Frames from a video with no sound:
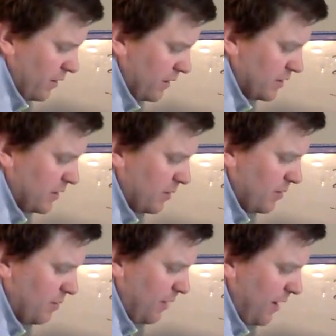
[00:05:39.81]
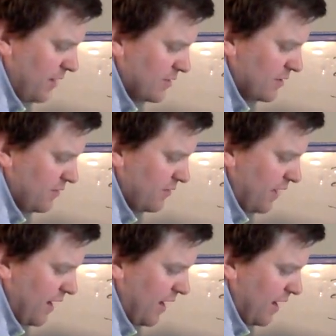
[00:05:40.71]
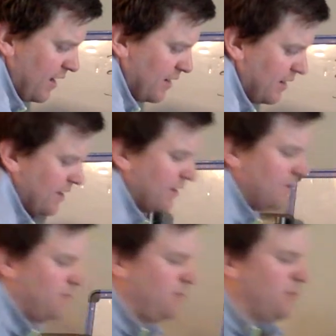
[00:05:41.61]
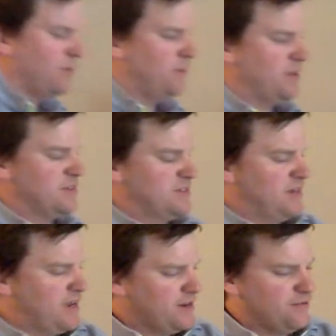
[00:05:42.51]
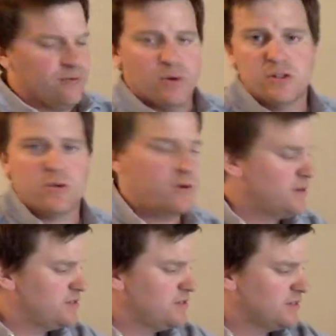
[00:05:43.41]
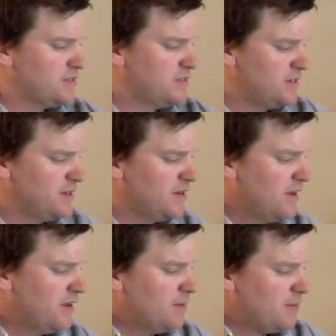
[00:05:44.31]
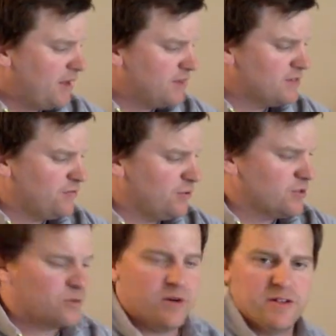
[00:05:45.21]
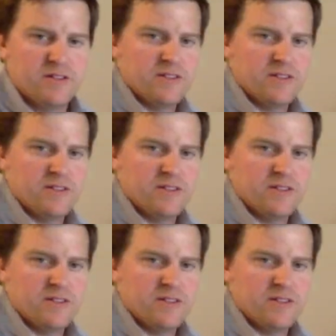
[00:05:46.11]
It's going to be positive and negative 4 because negative 4 squared is 16, positive 4 squared is